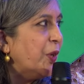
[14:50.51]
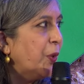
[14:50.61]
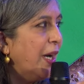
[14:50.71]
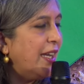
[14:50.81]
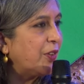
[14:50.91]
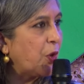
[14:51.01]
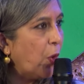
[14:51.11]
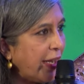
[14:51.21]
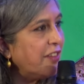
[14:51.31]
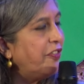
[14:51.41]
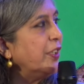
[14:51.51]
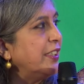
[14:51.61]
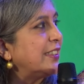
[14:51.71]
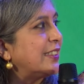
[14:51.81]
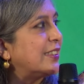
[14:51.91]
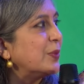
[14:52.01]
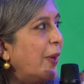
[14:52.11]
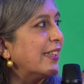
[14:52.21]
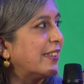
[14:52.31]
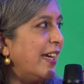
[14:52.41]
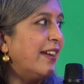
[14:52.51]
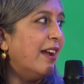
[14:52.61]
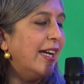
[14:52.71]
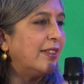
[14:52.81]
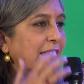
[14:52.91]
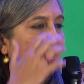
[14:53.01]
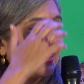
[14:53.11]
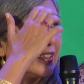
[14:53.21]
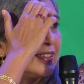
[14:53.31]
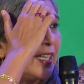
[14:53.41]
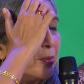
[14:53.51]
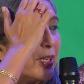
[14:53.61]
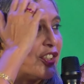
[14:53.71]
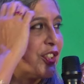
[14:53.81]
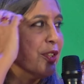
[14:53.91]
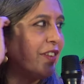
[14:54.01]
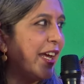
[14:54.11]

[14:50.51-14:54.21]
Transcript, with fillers: who are going for this wealth. And I think it's a celebration of life.